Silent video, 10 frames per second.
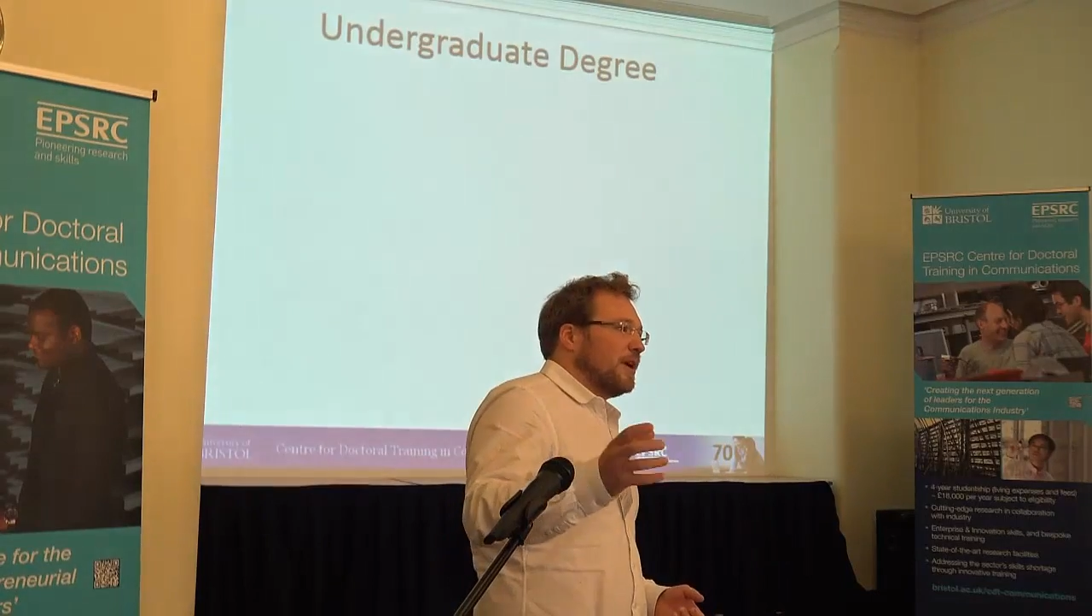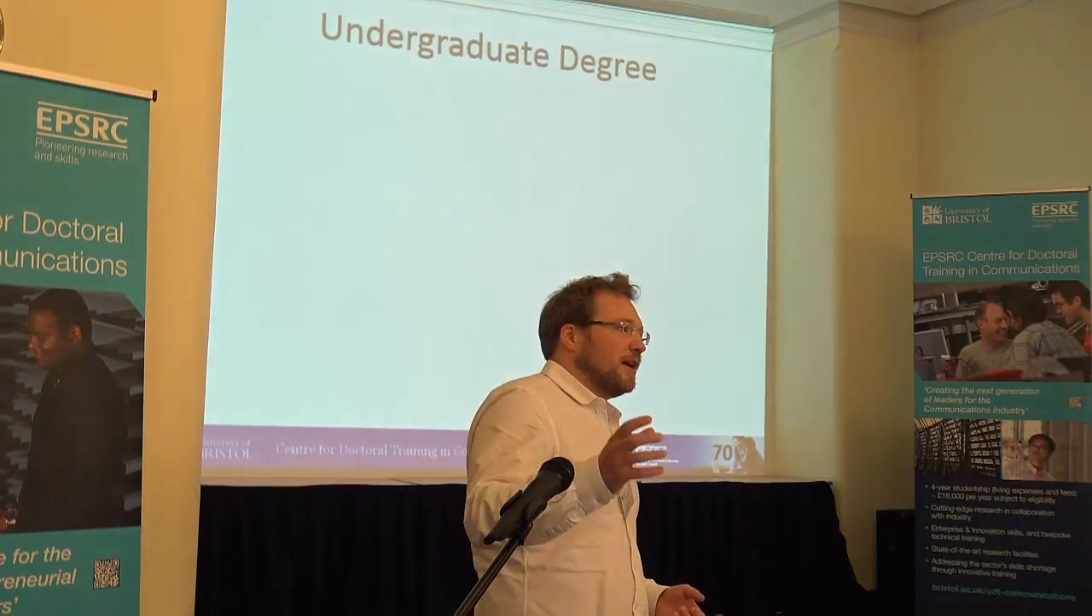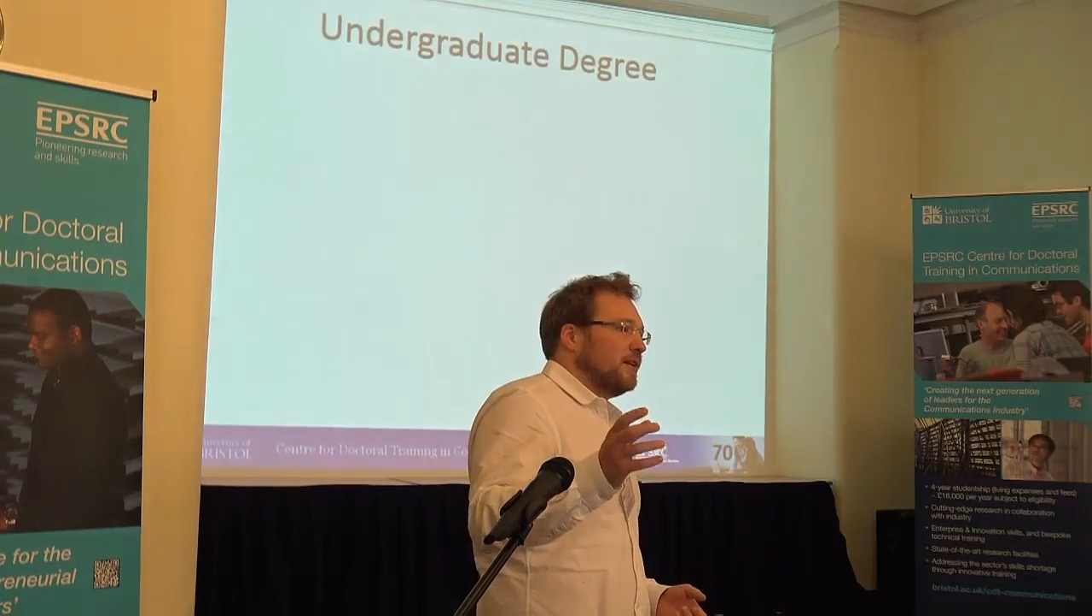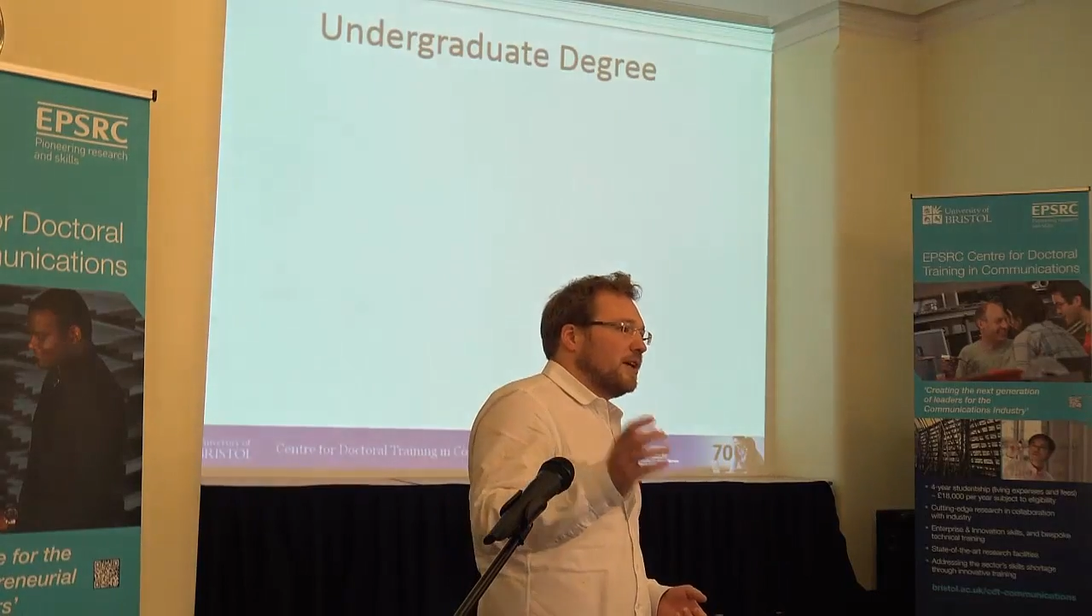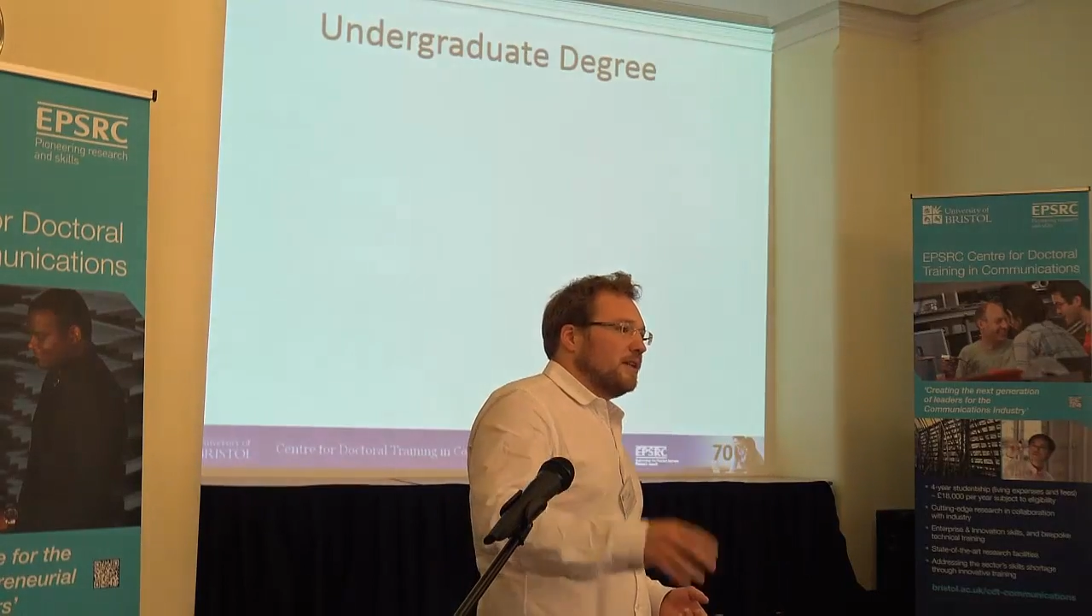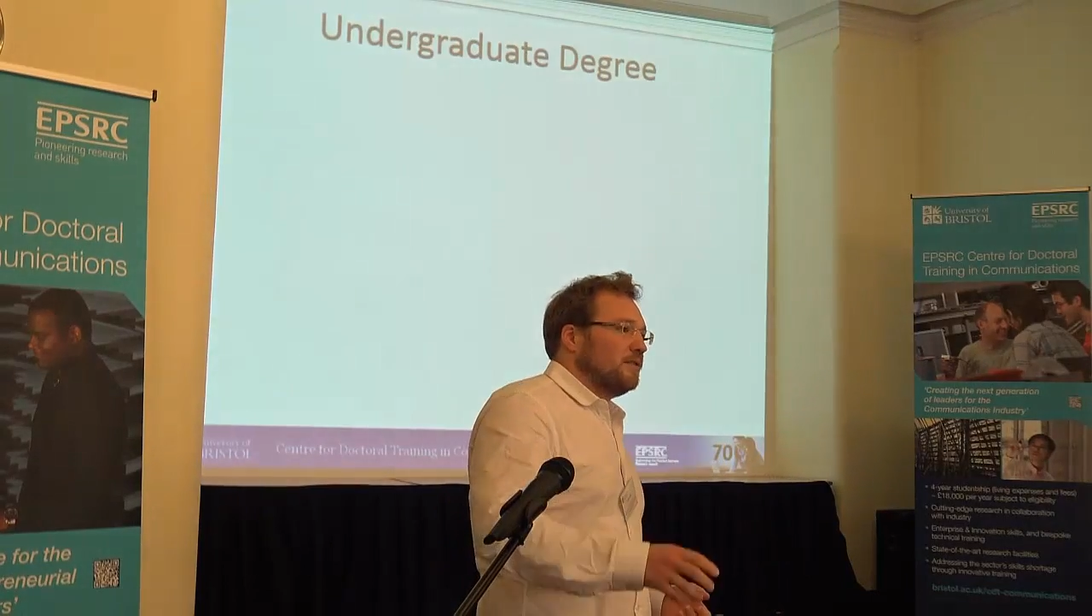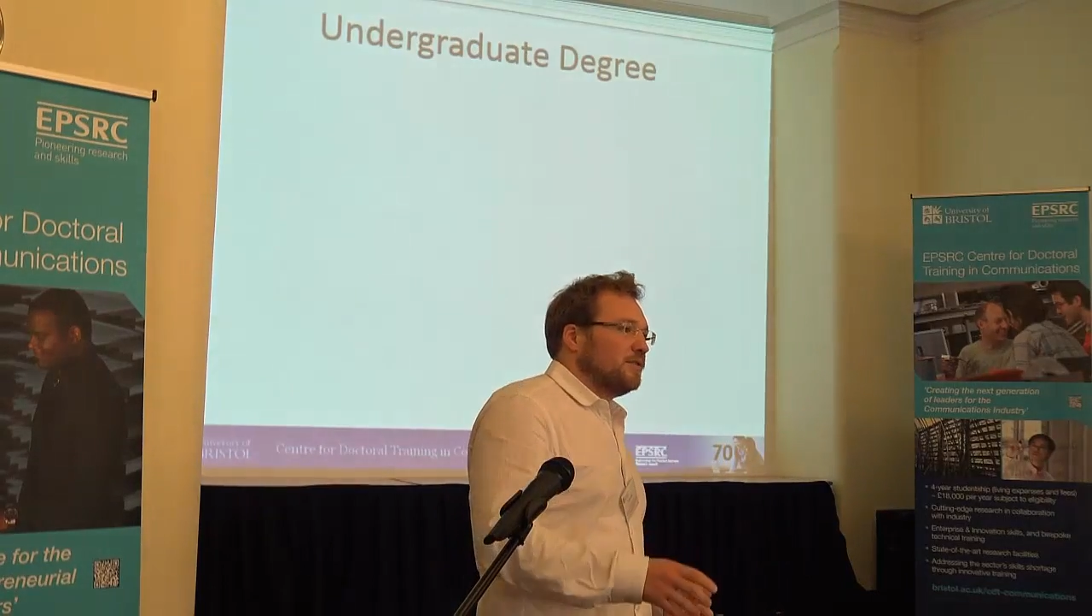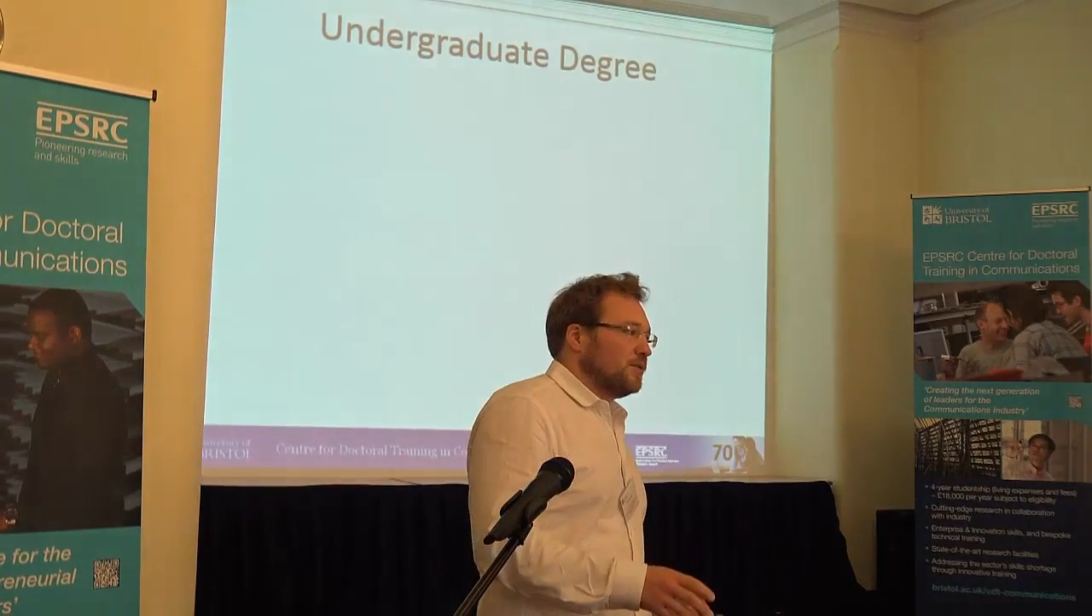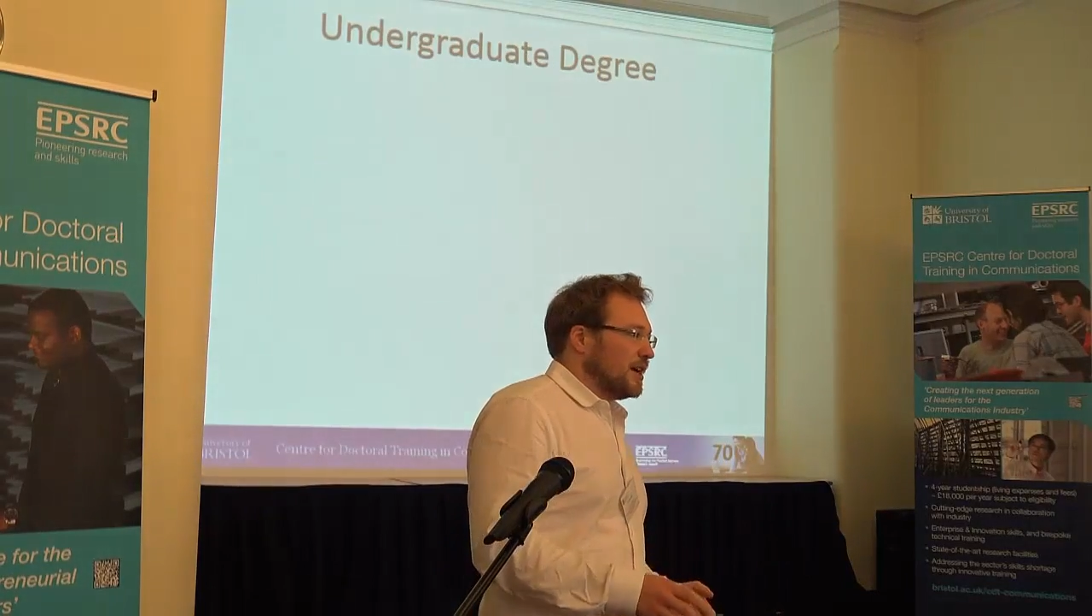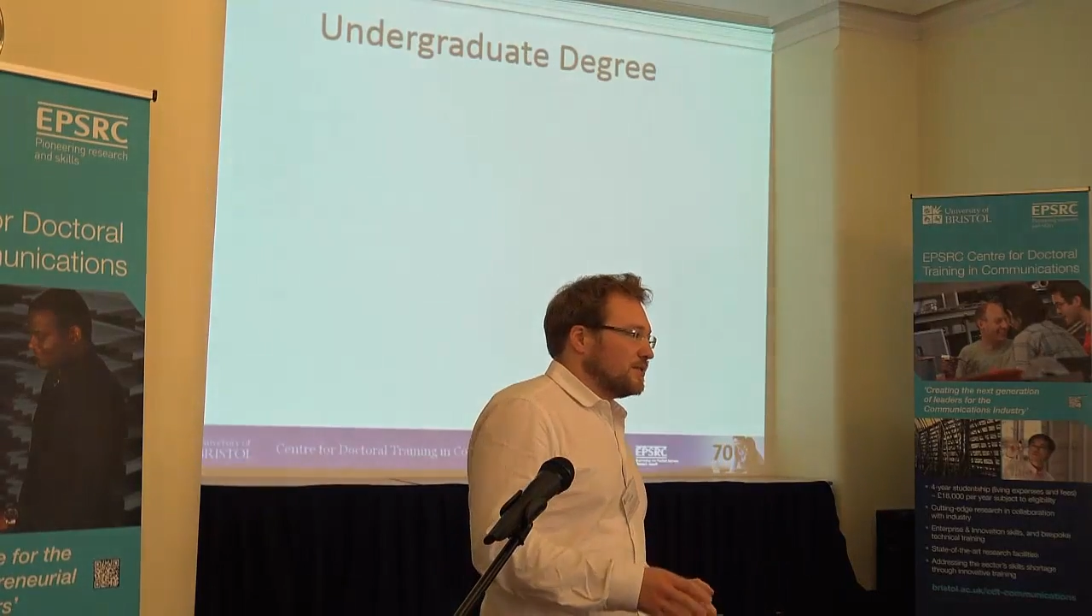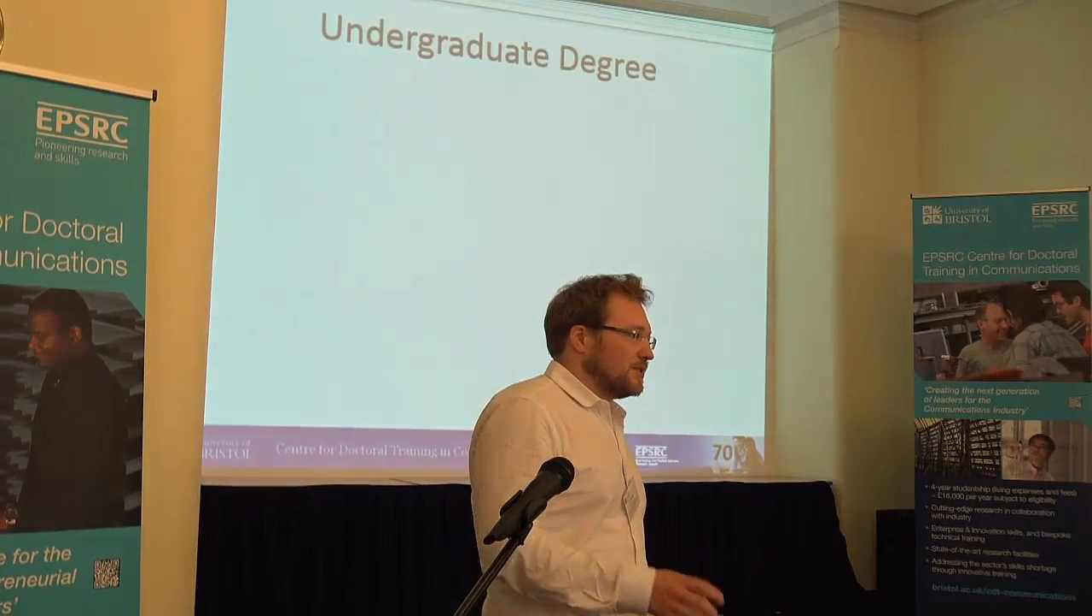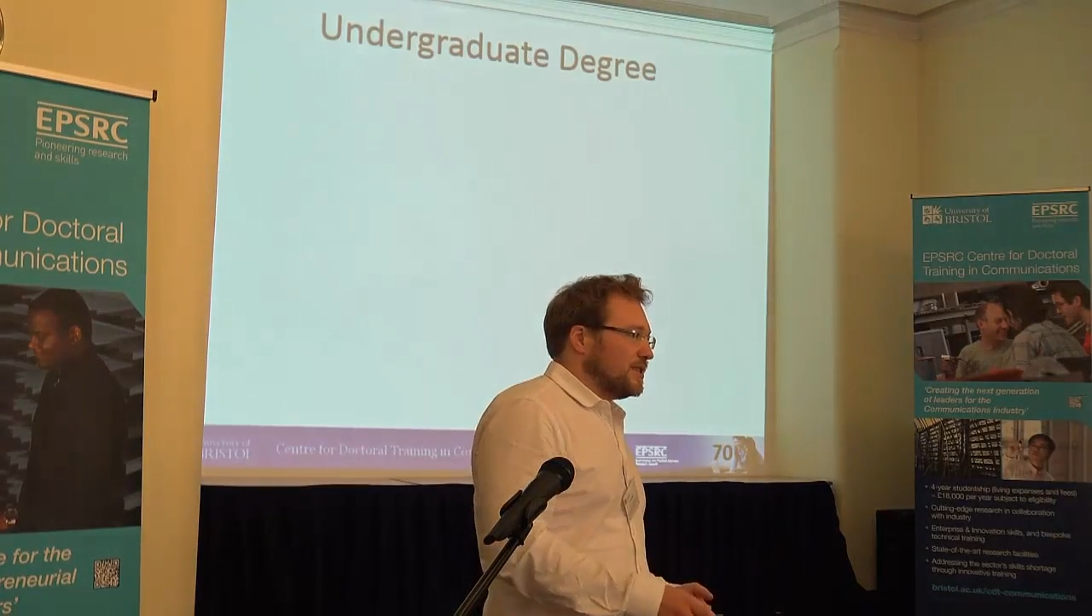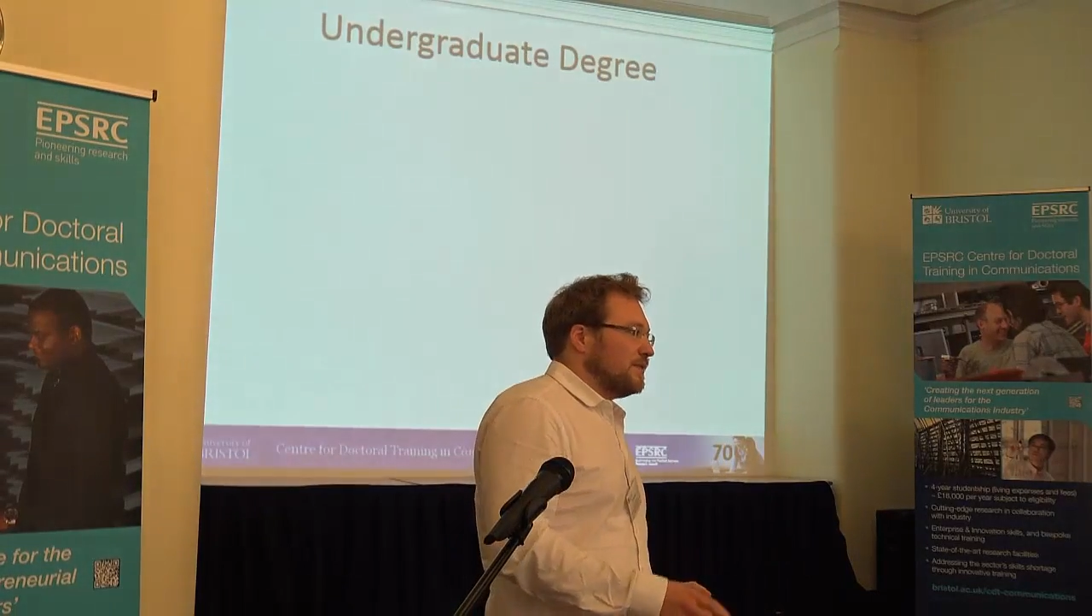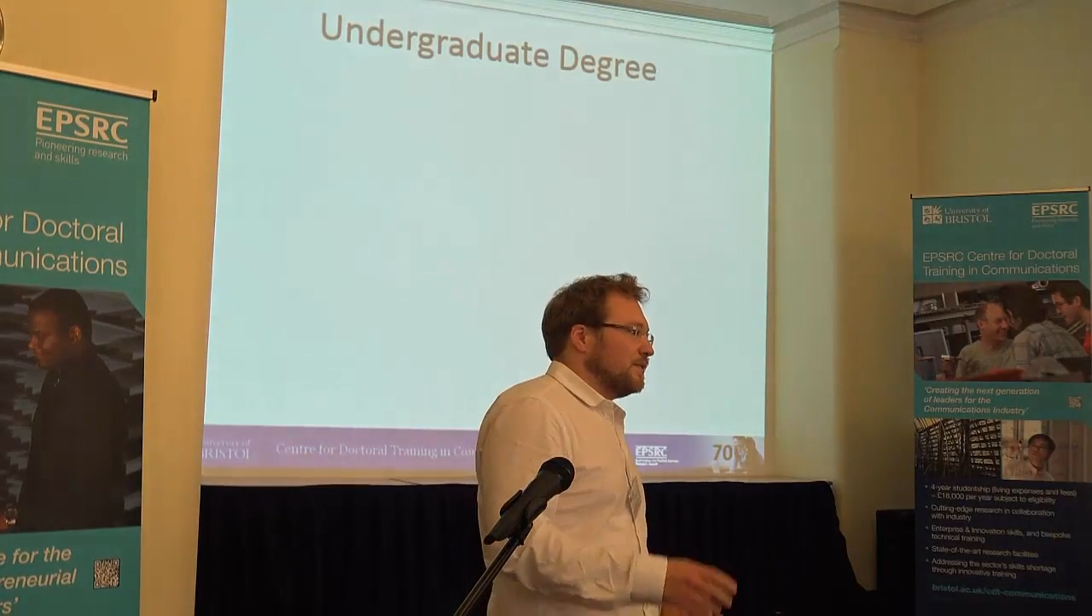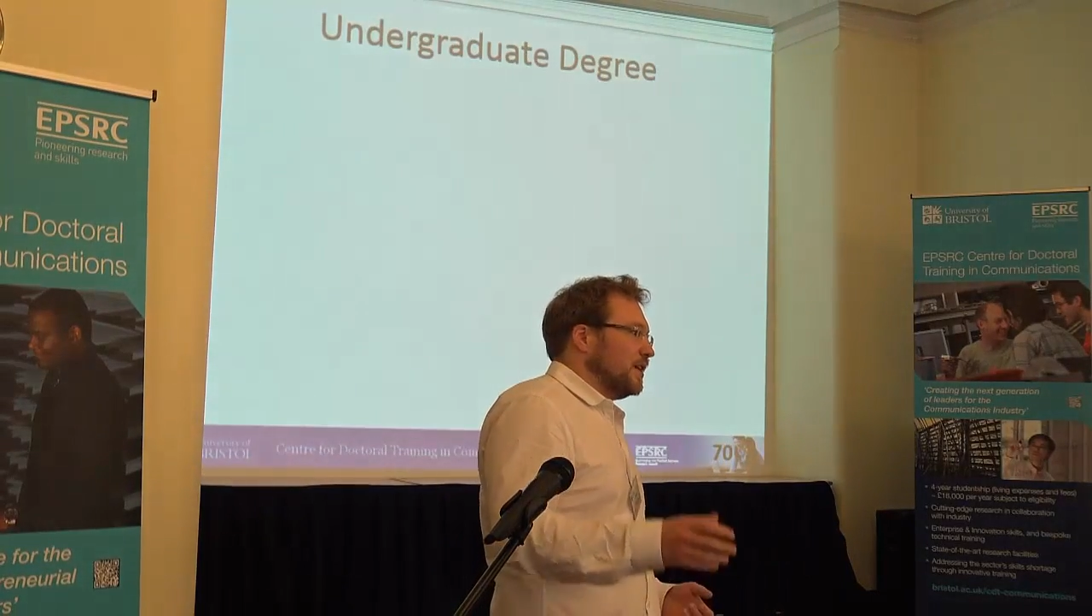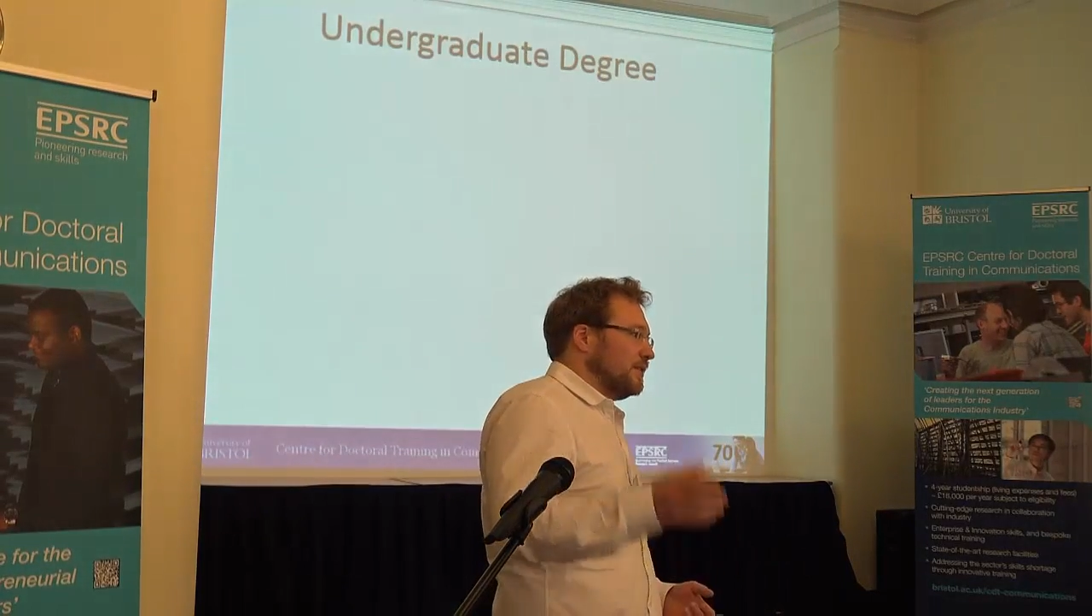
back in 2007.